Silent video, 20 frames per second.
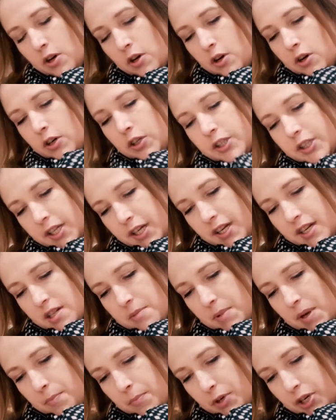hold it against
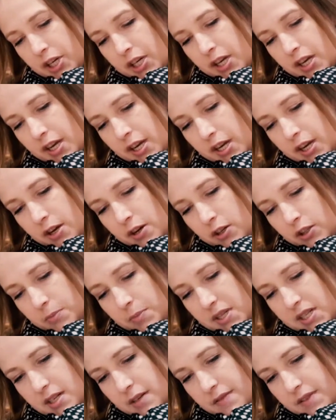my body, hold
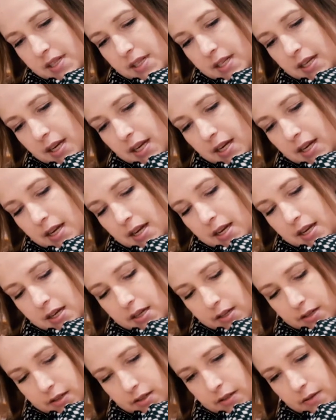myself steady.
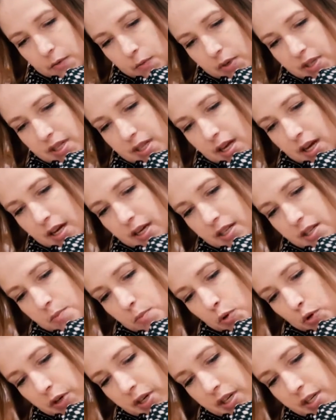Where's the highest
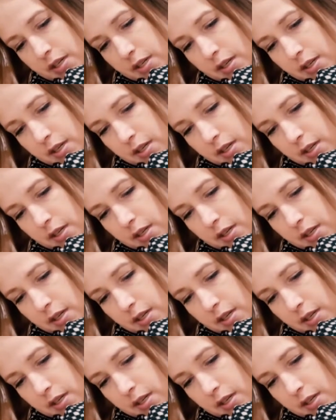point?